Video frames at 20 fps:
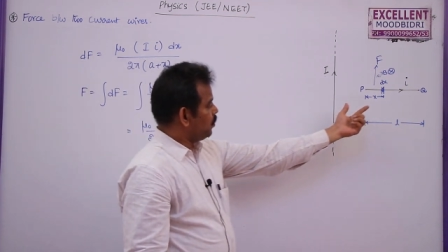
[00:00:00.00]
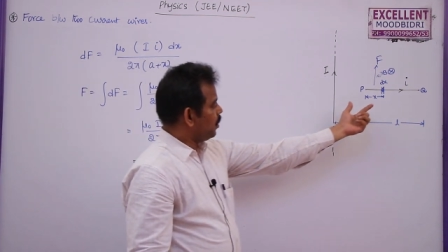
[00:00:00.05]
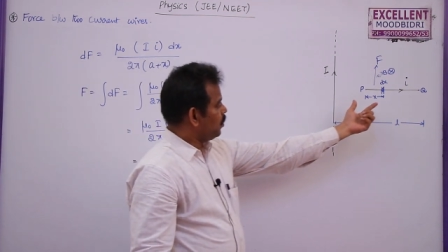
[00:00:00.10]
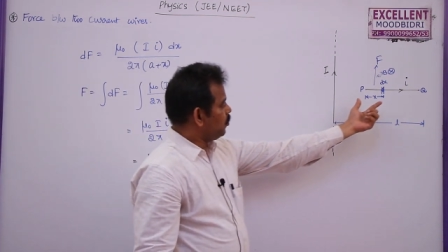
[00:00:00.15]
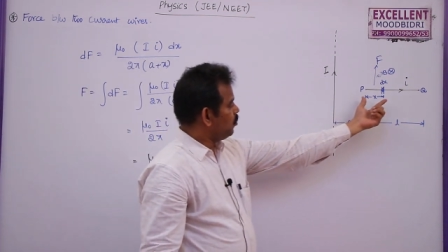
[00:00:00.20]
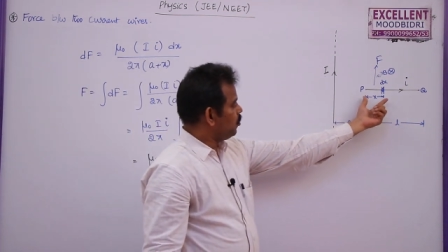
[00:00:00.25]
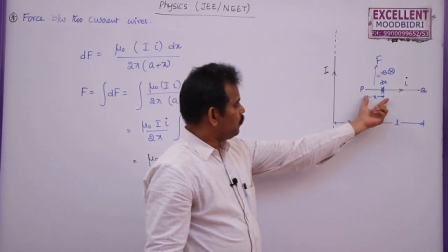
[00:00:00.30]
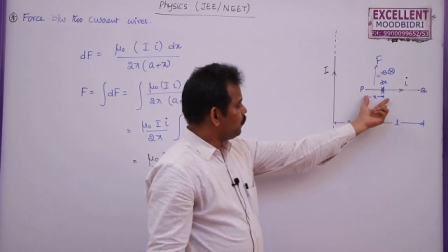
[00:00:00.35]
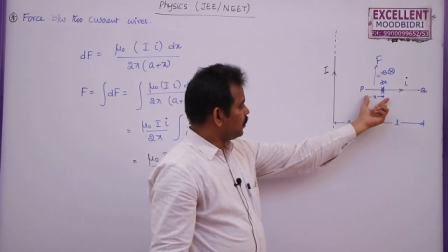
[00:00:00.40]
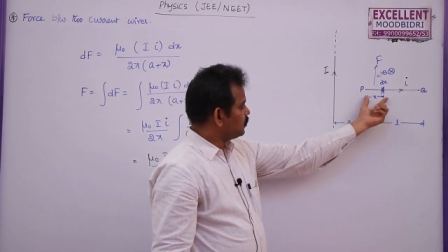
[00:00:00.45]

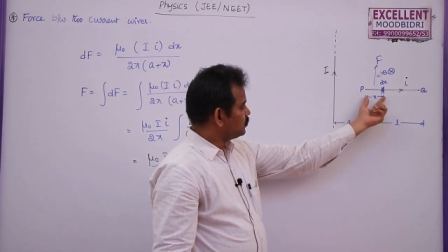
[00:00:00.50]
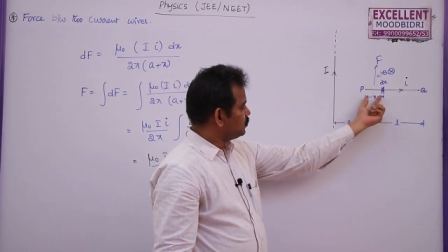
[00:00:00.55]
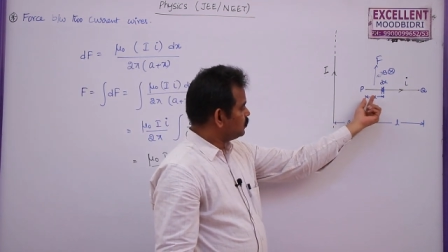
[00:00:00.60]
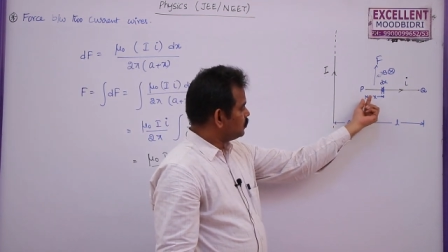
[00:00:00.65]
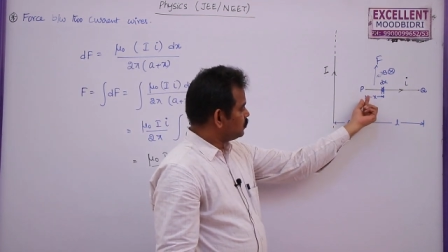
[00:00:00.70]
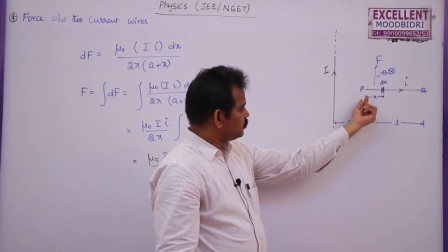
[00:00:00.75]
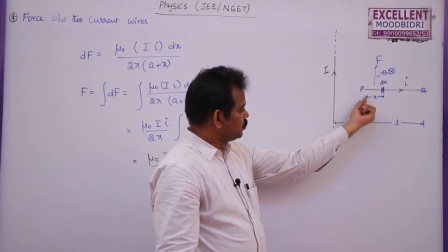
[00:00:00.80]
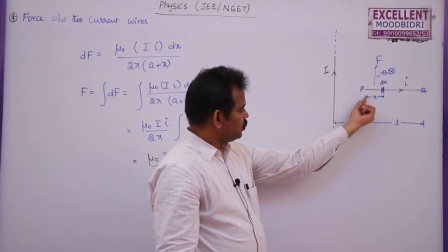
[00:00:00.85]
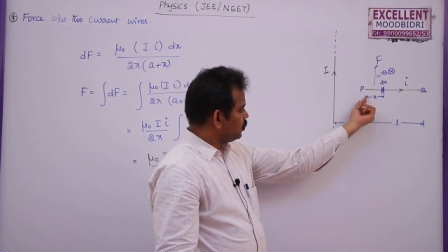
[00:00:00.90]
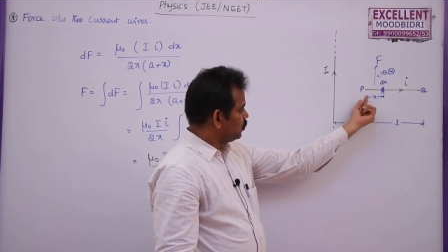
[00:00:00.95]
value of x is
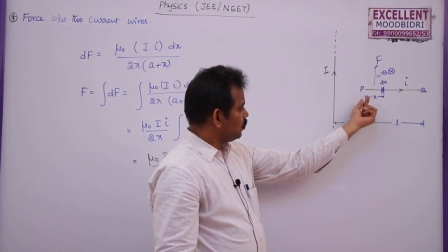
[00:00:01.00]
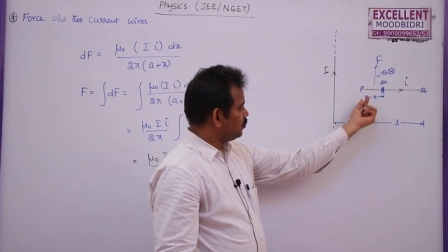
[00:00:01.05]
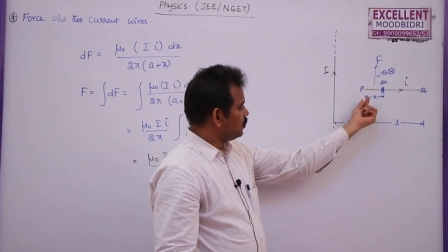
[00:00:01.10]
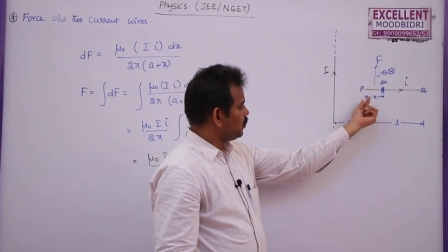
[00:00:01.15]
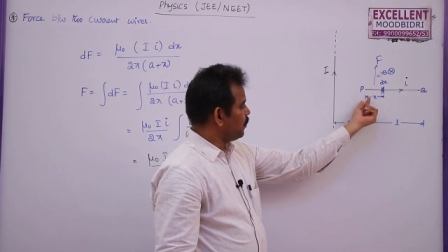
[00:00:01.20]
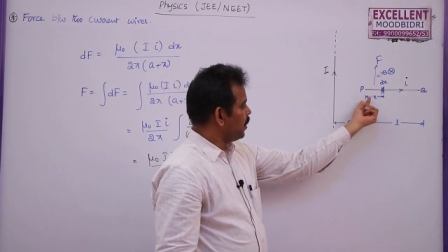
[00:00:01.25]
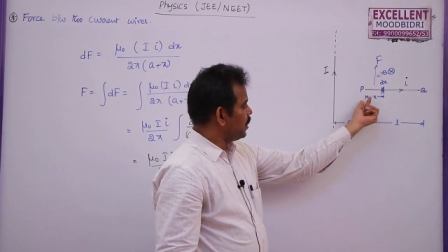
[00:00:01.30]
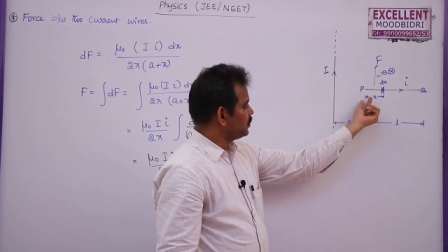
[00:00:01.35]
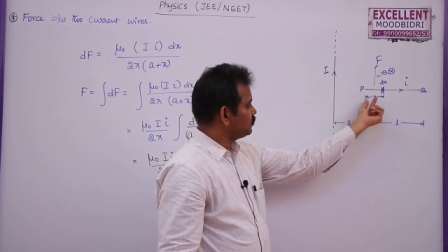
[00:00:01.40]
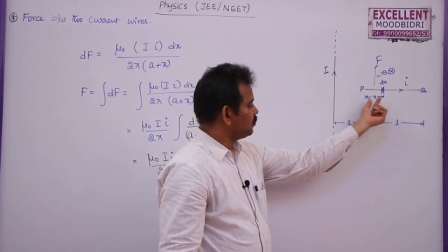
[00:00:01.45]
0 the
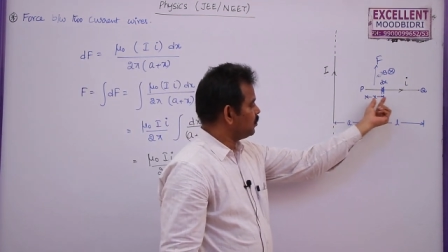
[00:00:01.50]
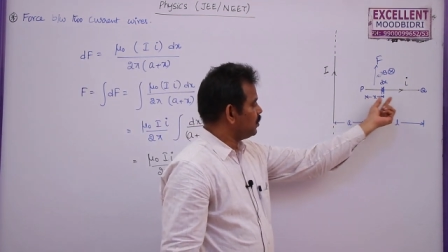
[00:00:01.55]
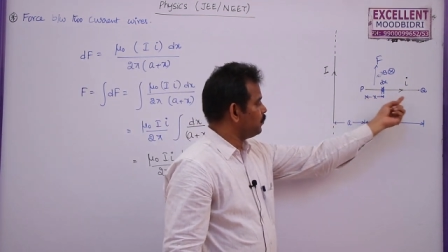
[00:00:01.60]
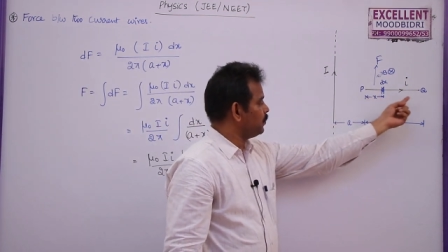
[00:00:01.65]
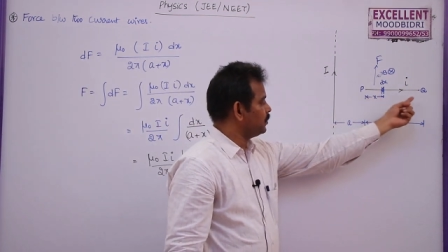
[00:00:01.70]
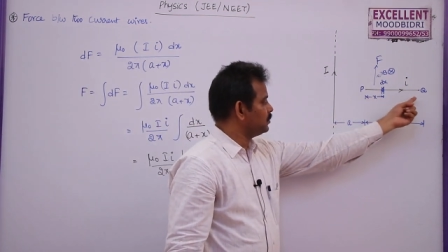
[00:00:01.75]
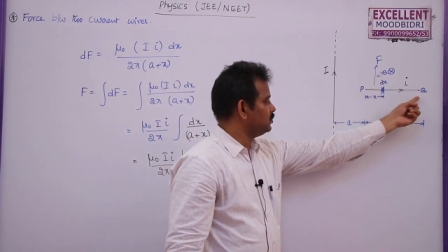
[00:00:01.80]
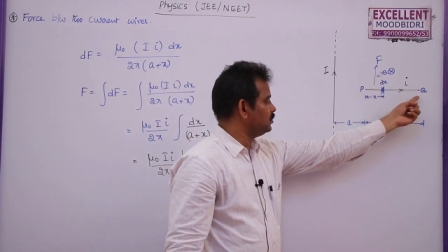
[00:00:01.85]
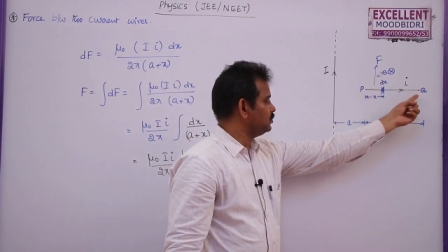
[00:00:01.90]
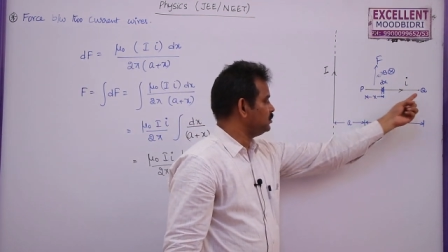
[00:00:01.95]
max value of
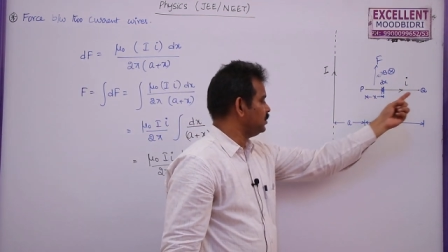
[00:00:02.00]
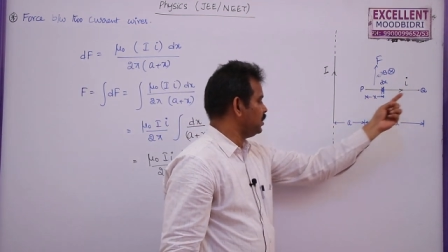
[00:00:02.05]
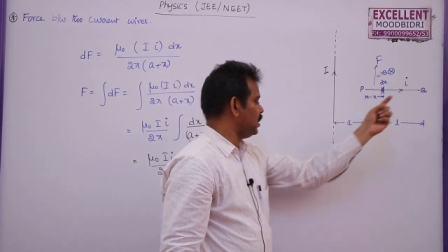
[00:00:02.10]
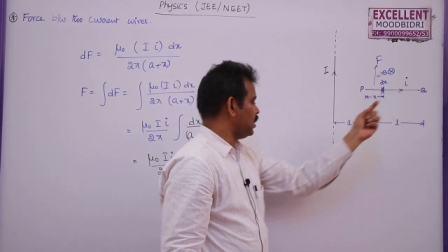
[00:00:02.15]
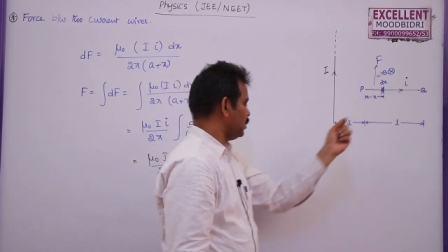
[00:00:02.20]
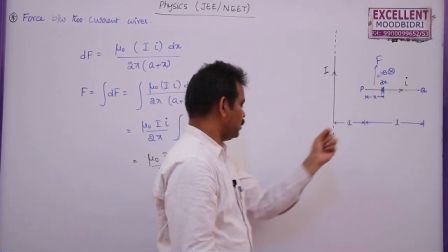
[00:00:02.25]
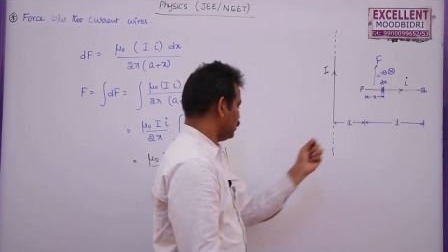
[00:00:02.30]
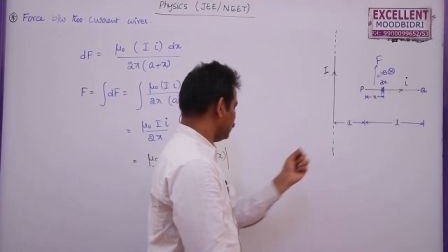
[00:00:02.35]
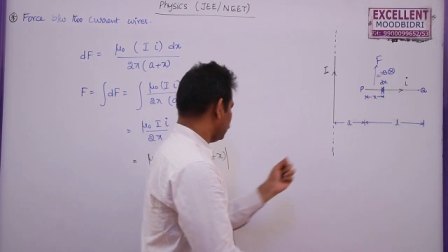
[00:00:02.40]
x is l